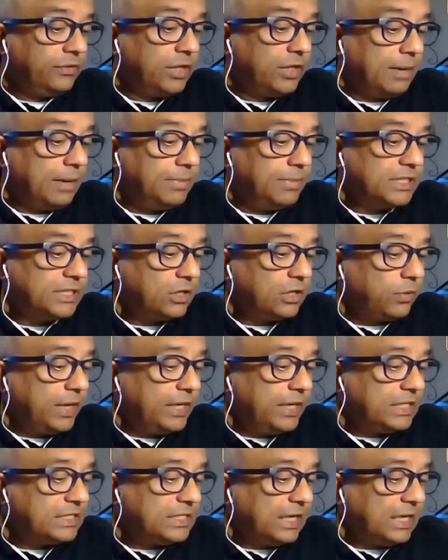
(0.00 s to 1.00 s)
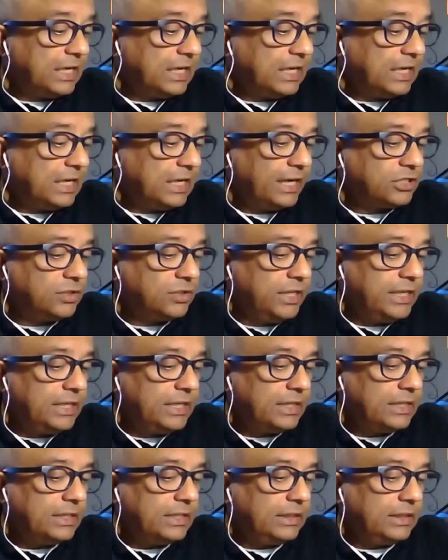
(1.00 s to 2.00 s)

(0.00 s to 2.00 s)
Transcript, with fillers: The numbers are quite startling, actually.